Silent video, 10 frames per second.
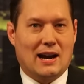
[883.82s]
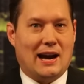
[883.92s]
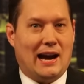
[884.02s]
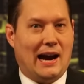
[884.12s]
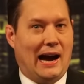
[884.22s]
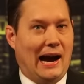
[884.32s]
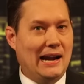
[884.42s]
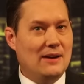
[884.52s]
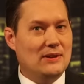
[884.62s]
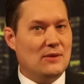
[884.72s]

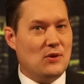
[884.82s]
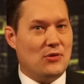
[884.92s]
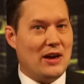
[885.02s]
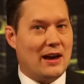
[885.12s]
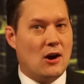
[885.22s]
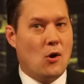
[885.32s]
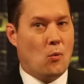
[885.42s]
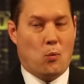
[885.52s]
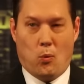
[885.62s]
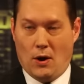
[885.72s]
Kind of a different thing.
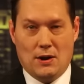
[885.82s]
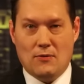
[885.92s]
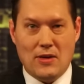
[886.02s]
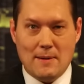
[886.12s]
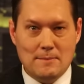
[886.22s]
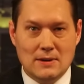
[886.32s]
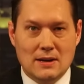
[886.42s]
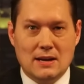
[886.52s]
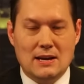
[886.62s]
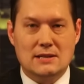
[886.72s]
One of them
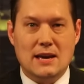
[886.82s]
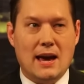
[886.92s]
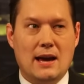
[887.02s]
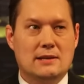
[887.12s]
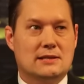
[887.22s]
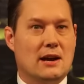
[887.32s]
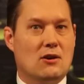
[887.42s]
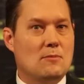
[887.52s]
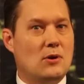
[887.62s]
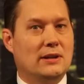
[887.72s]
is a
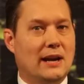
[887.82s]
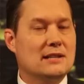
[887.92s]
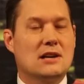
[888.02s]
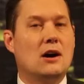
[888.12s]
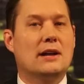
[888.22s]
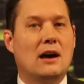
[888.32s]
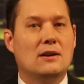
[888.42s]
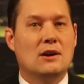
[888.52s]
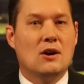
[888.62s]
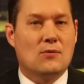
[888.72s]
ceremony that has gone
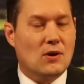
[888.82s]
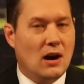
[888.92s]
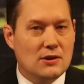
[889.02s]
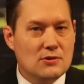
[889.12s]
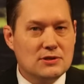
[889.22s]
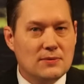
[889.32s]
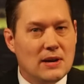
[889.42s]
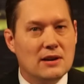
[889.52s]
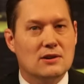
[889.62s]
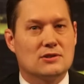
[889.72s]
on for hundreds of
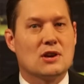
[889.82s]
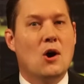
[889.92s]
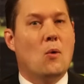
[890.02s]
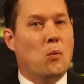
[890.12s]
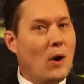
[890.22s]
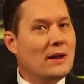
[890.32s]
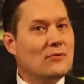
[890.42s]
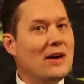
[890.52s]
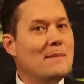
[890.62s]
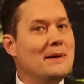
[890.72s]
years. One
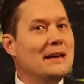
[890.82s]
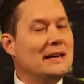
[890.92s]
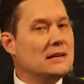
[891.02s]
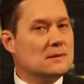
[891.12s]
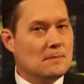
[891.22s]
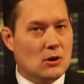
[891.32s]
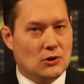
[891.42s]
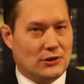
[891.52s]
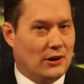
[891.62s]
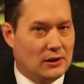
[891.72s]
of them is
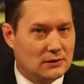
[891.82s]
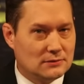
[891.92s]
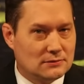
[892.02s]
murder.